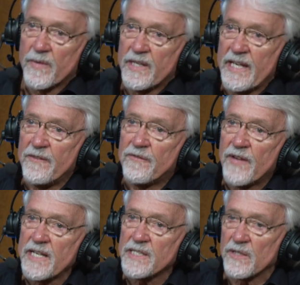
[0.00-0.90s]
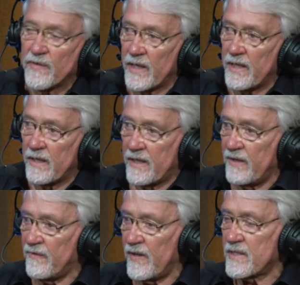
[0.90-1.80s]
Defensively,
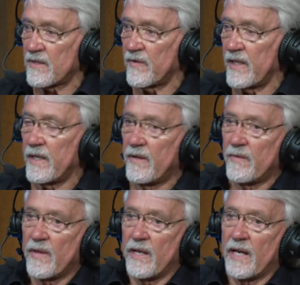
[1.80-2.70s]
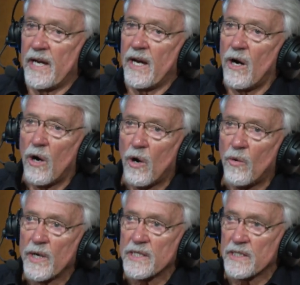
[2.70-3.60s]
defensively, I
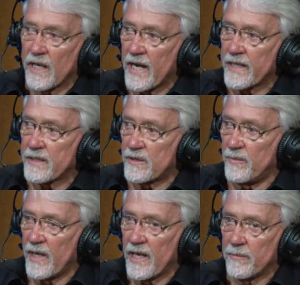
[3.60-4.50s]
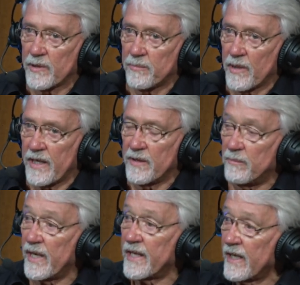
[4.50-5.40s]
always liked to be able to play the
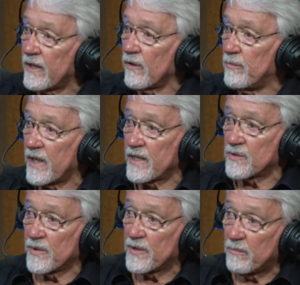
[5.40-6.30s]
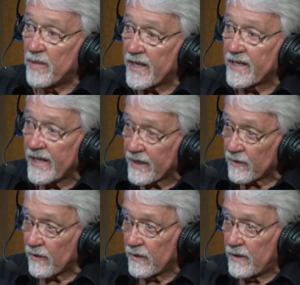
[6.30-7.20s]
big nickel because with the big
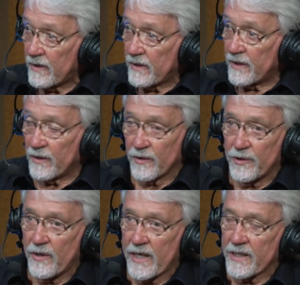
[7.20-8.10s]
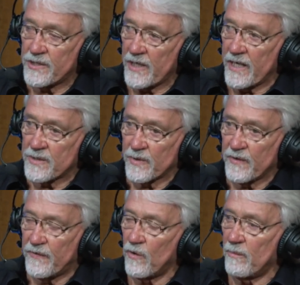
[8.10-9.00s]
nickel, you know, you had a chance with a
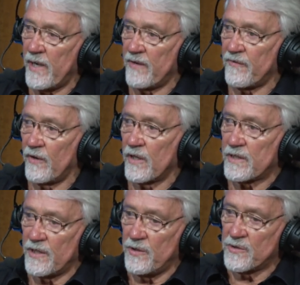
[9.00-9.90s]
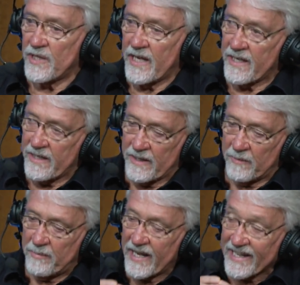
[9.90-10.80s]
four man front to use that the
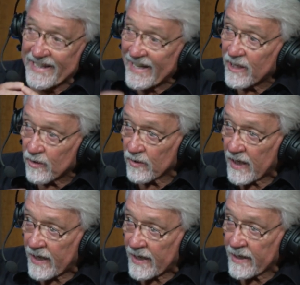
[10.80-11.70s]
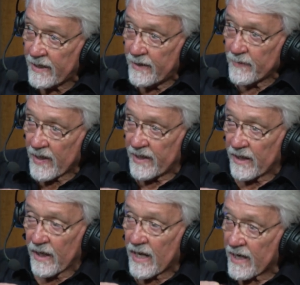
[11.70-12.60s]
big nickel guy in a
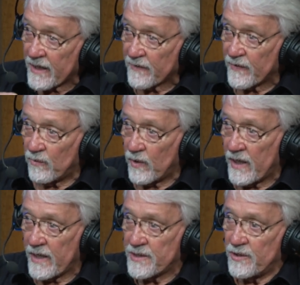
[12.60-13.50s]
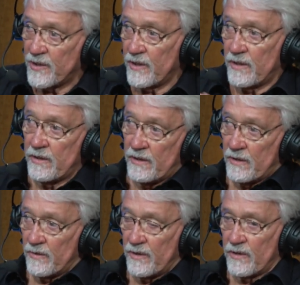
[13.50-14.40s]
lot of different ways. You could, you
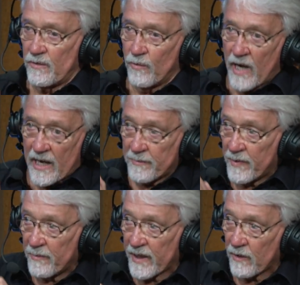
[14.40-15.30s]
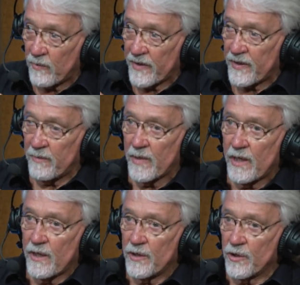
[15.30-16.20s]
know, you could rob the middle with him,
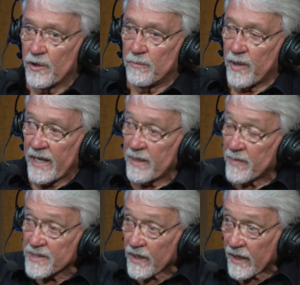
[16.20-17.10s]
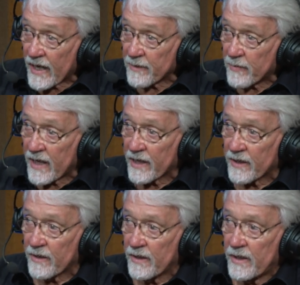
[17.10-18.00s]
you could play him as a
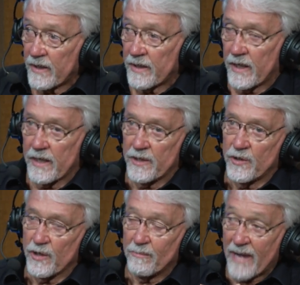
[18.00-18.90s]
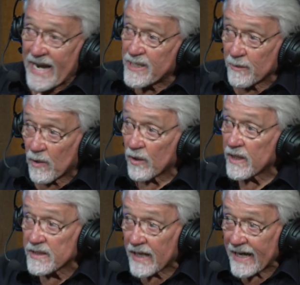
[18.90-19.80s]
linebacker, uh, you could match him on a
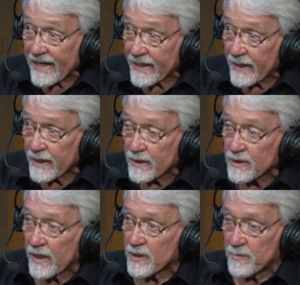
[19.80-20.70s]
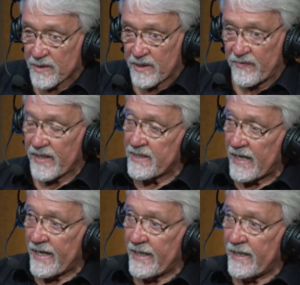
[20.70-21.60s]
tight end, say a specific
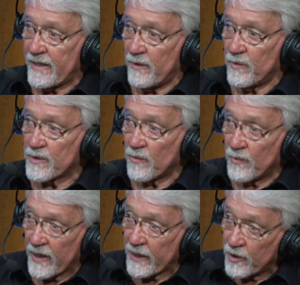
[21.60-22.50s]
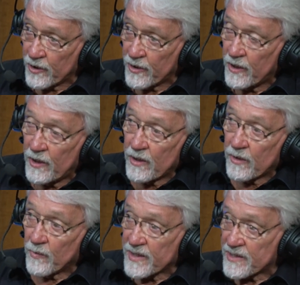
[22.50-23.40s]
tight end that was a really good
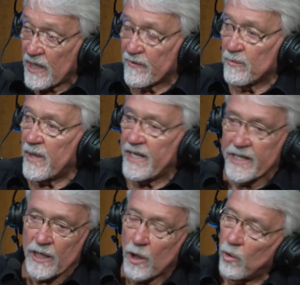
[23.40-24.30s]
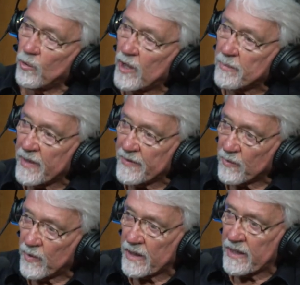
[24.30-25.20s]
receiver, but he could hold up in the
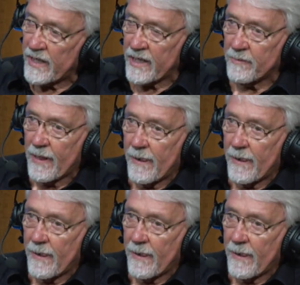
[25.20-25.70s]
run game.